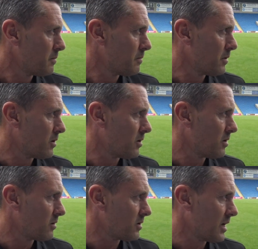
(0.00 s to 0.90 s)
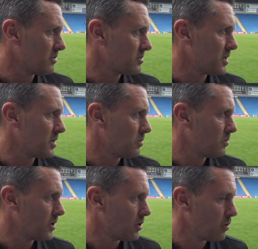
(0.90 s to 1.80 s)
But guarantee,
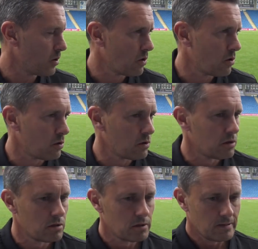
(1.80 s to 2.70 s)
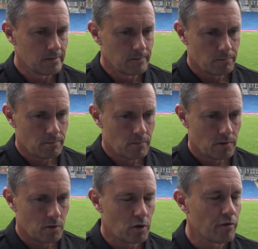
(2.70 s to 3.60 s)
we're all
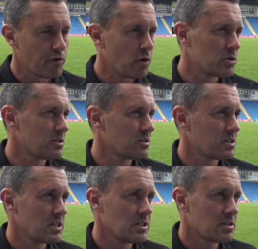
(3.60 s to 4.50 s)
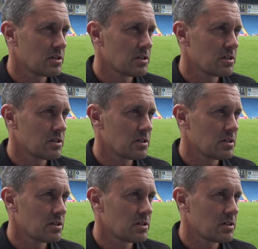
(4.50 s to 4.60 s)
looking forward to the season